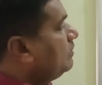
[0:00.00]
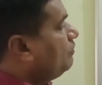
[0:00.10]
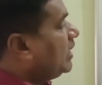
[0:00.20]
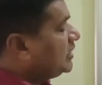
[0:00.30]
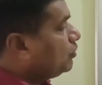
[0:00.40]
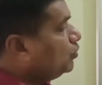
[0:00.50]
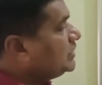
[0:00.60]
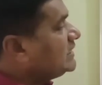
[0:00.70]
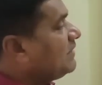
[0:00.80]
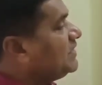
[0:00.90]
for the
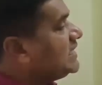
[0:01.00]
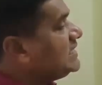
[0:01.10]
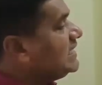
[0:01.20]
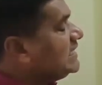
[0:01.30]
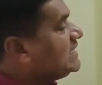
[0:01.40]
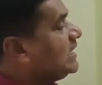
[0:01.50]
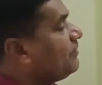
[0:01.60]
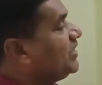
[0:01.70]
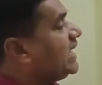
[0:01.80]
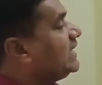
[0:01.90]
goods and services. Instead
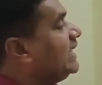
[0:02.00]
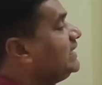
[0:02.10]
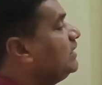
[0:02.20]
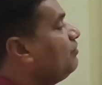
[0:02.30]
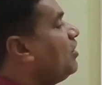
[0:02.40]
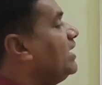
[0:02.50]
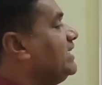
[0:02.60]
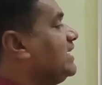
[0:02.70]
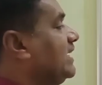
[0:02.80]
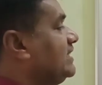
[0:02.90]
of we can get
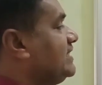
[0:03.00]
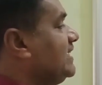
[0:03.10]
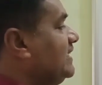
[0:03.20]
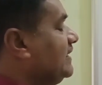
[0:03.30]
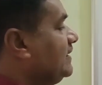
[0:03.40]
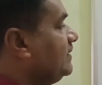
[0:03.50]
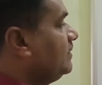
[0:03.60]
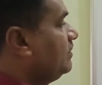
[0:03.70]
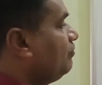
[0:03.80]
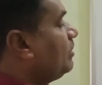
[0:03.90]
foreign currency
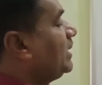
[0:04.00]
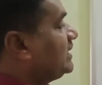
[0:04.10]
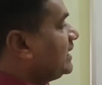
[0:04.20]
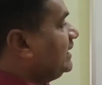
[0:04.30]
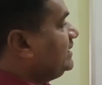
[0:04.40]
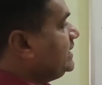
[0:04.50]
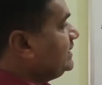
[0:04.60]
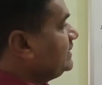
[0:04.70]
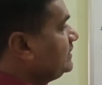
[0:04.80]
from other countries.